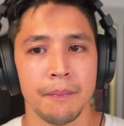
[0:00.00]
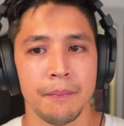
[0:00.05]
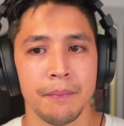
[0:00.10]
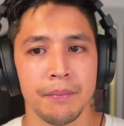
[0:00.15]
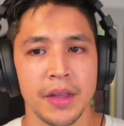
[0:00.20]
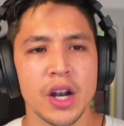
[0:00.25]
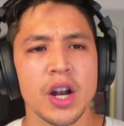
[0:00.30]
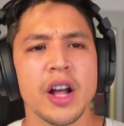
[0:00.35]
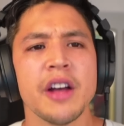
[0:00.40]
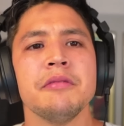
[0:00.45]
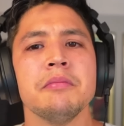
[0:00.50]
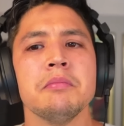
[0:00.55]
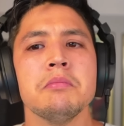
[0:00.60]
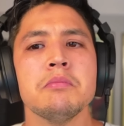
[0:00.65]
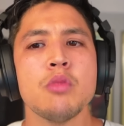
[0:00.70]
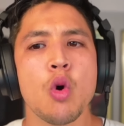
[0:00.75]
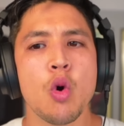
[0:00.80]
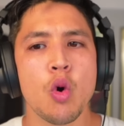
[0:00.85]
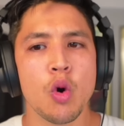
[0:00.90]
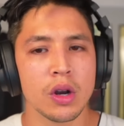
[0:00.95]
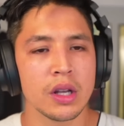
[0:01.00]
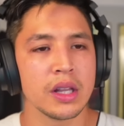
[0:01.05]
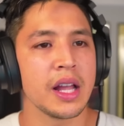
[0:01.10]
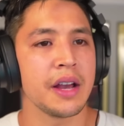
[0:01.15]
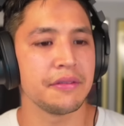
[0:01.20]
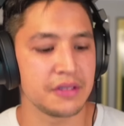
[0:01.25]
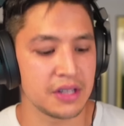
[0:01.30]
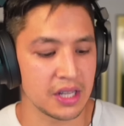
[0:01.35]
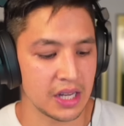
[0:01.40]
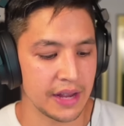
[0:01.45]
And I'll have more
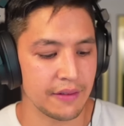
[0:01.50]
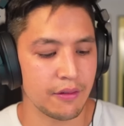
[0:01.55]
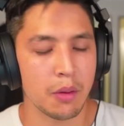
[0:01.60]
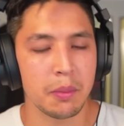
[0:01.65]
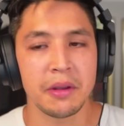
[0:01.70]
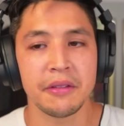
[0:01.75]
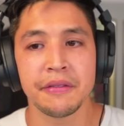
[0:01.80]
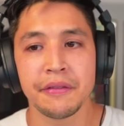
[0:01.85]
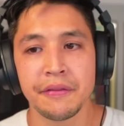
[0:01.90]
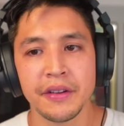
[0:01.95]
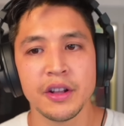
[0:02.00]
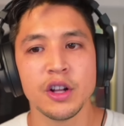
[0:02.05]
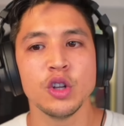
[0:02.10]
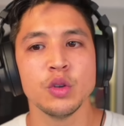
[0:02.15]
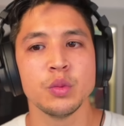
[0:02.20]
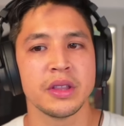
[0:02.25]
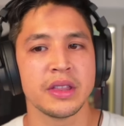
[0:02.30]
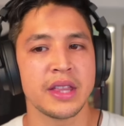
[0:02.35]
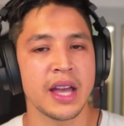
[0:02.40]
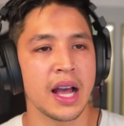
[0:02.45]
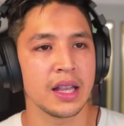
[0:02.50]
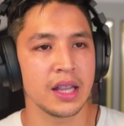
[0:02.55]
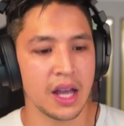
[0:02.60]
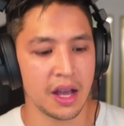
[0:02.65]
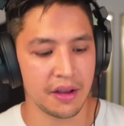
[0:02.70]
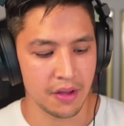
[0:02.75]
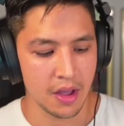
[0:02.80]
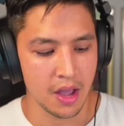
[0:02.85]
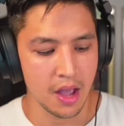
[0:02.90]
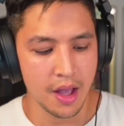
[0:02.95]
love to give. I'll be filled with that
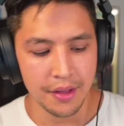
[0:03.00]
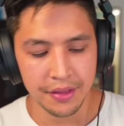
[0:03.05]
love.